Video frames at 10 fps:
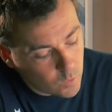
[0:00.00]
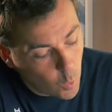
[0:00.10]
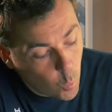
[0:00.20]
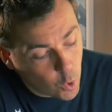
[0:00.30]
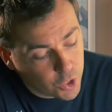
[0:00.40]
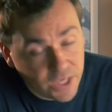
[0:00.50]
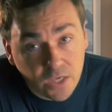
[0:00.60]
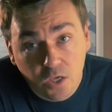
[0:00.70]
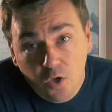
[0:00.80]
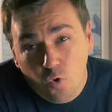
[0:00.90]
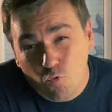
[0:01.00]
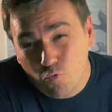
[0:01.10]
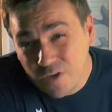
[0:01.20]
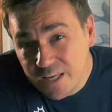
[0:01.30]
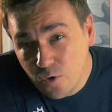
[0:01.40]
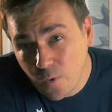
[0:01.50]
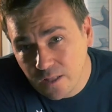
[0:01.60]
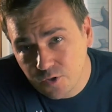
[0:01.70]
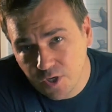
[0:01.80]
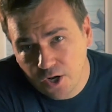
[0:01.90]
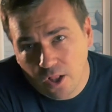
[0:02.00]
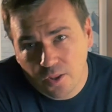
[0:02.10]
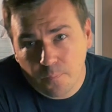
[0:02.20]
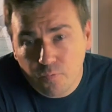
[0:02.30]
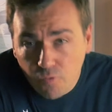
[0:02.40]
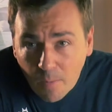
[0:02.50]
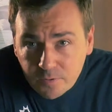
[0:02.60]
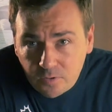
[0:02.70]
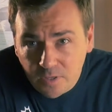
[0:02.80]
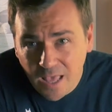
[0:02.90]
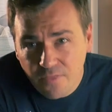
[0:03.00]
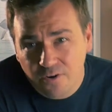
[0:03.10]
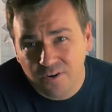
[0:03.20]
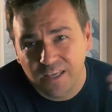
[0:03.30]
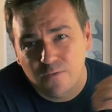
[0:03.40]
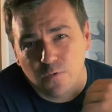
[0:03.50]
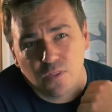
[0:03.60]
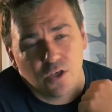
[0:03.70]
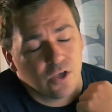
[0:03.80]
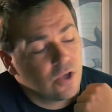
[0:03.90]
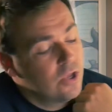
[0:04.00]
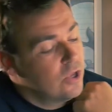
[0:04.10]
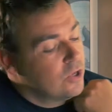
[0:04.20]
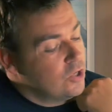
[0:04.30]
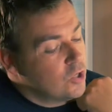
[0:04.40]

working really well to get all the props together, even the, you